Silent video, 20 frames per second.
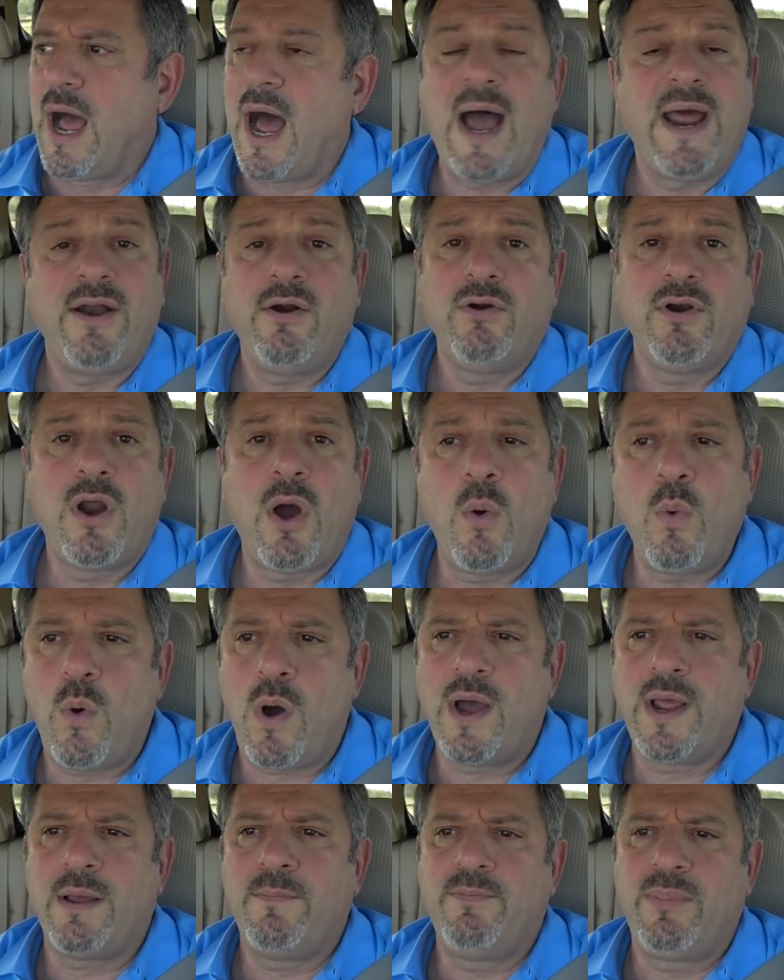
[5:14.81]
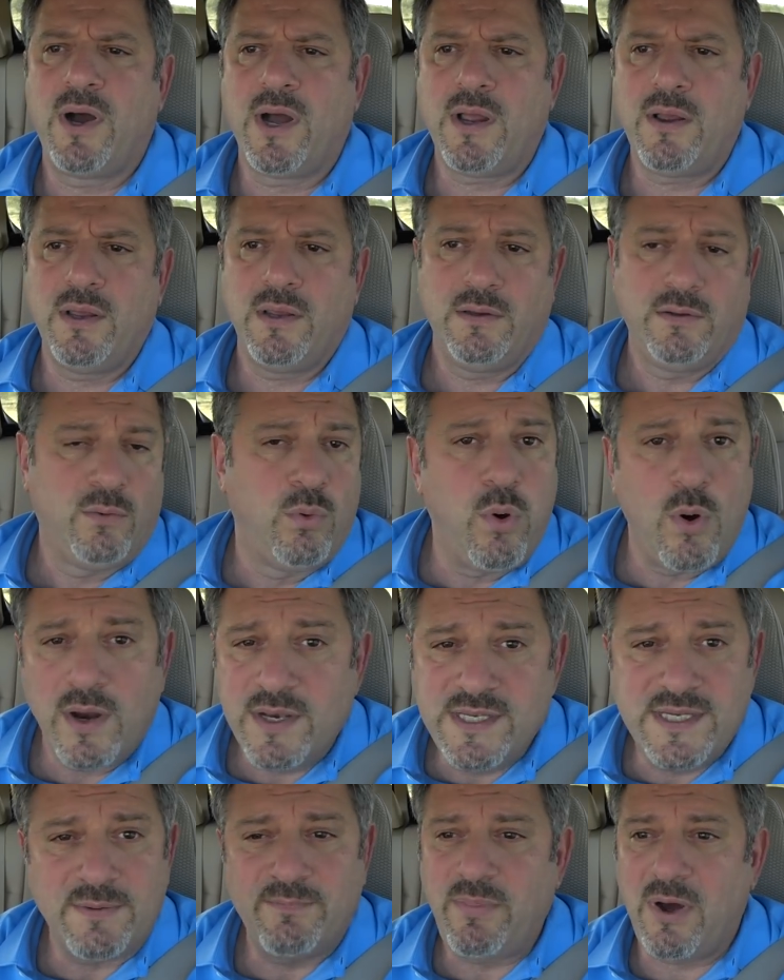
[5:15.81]
I don't know why a buck
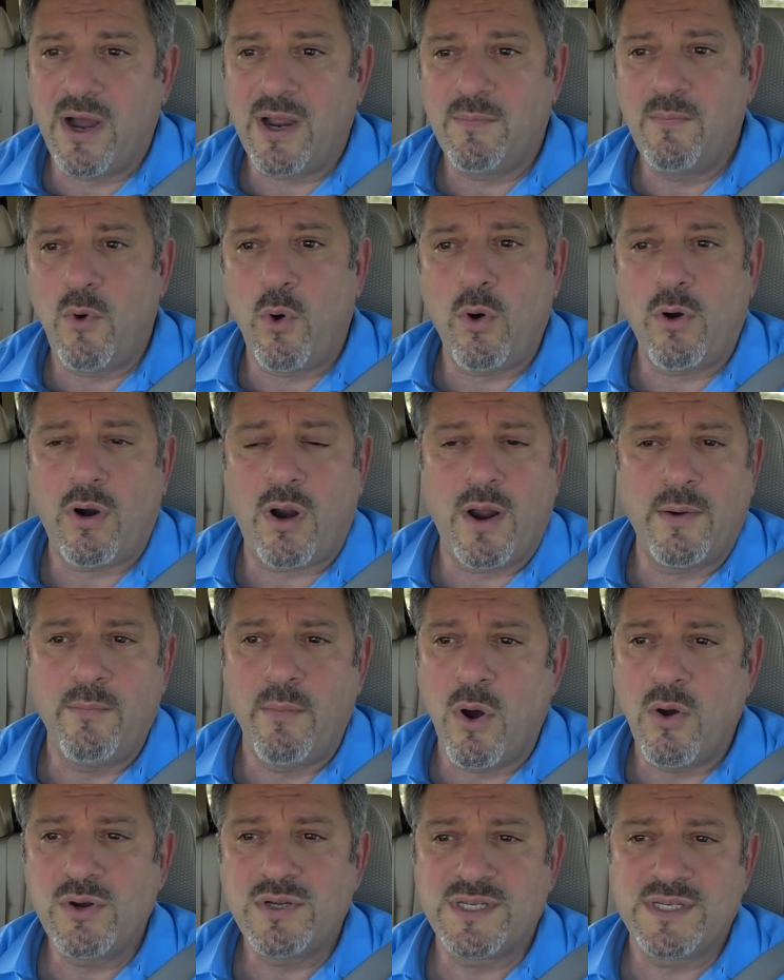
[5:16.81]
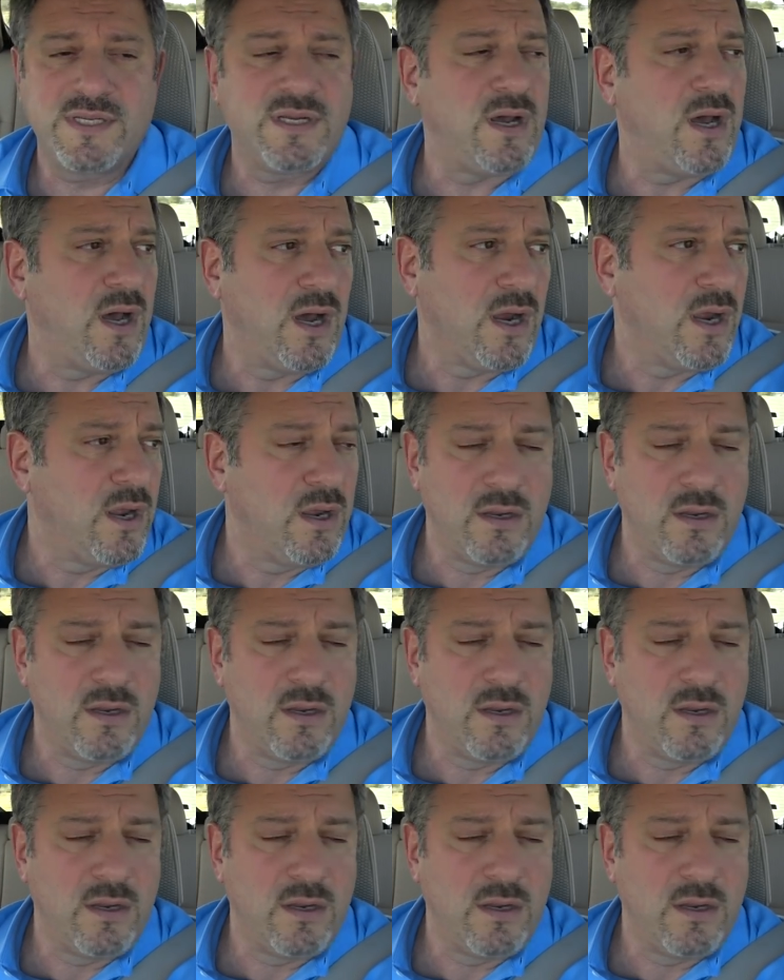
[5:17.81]
one's a buck more on most uh,